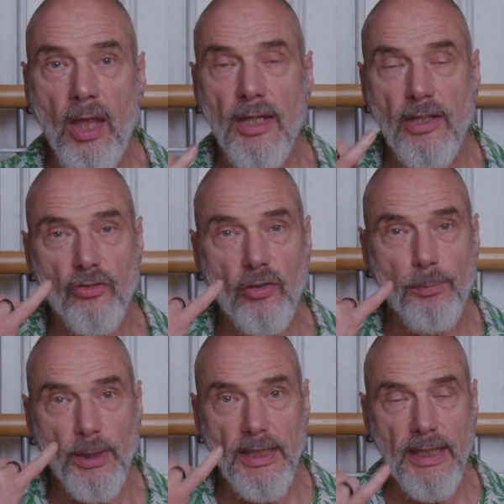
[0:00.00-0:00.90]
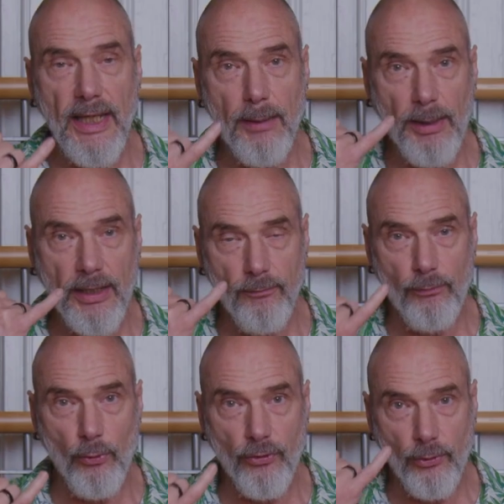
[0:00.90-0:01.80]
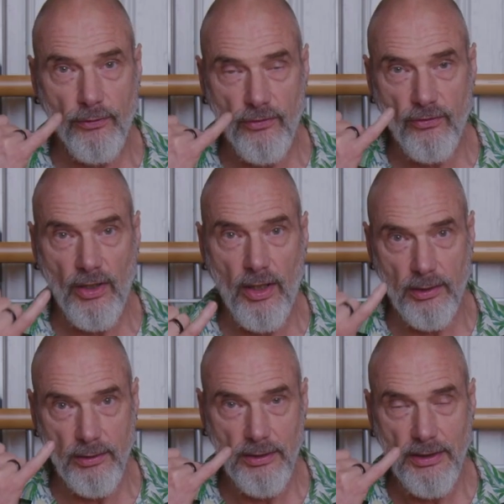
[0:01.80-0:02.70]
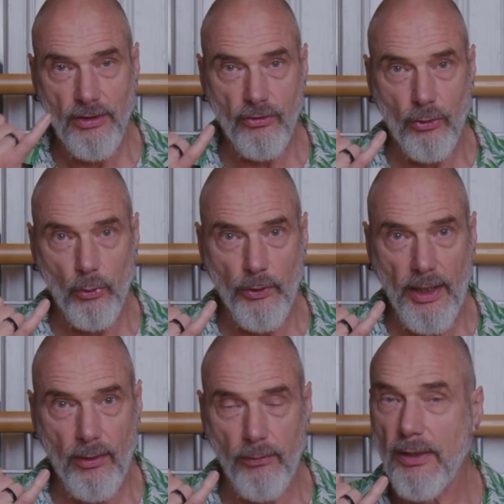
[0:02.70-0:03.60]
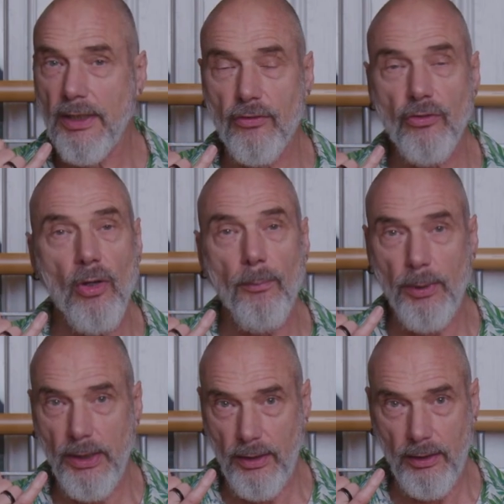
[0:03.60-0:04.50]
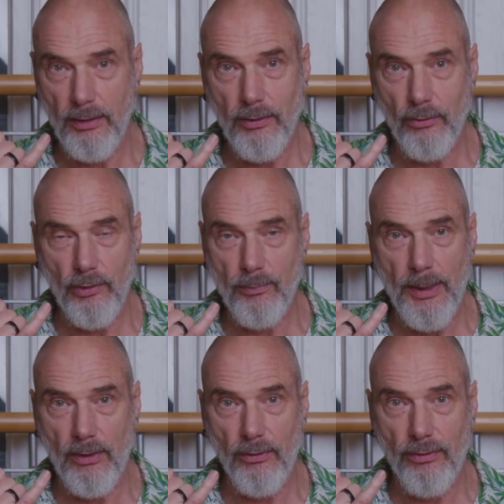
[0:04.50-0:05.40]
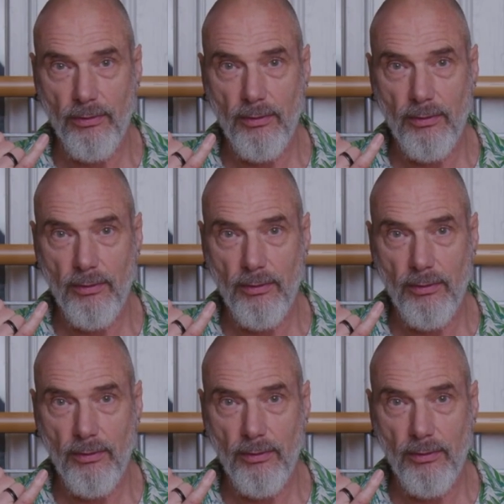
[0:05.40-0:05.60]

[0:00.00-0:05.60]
is just bringing air back and forth across its tongue to cool down. It's not breathing through its mouth.